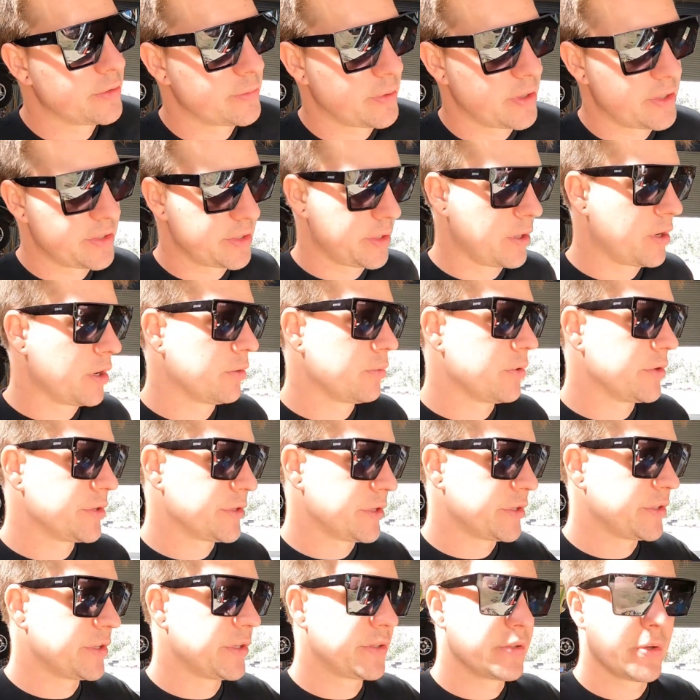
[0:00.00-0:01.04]
as well as the idle,
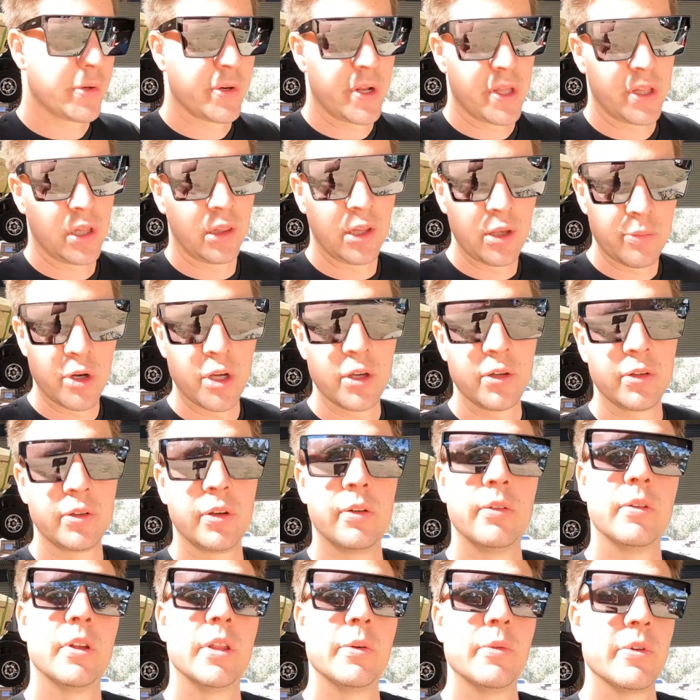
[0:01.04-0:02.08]
wants us to sort out the limiter.
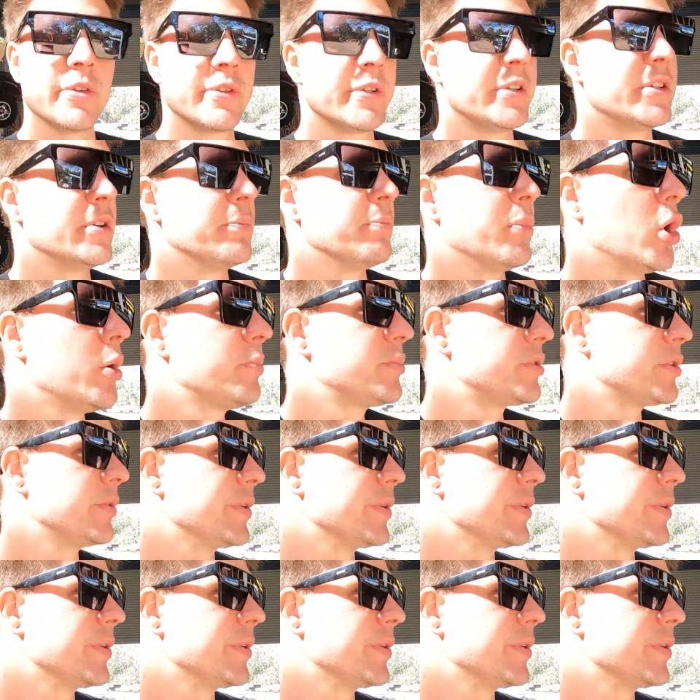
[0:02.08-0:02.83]
He really wants it to bop